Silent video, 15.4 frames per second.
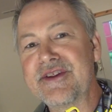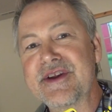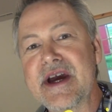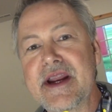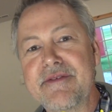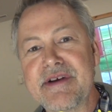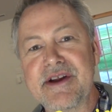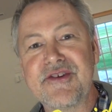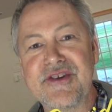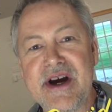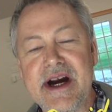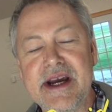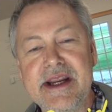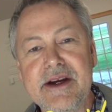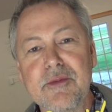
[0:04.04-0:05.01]
It's kind of
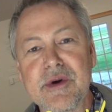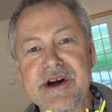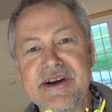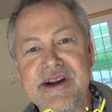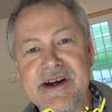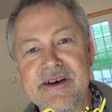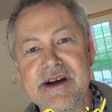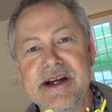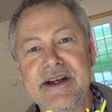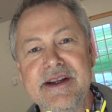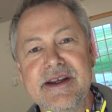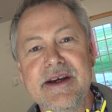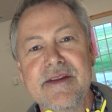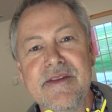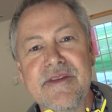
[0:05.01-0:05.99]
exciting. We're nearing
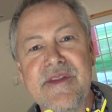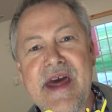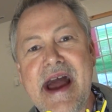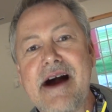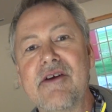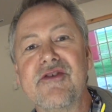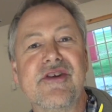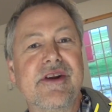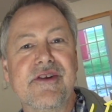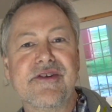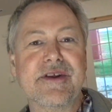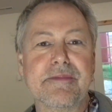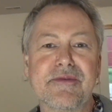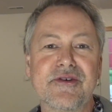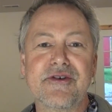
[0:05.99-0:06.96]
10,000
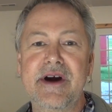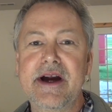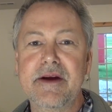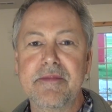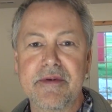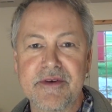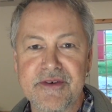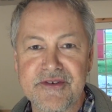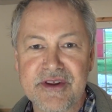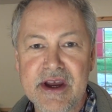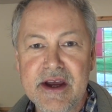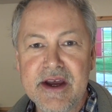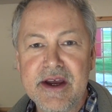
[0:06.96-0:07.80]
subscribers.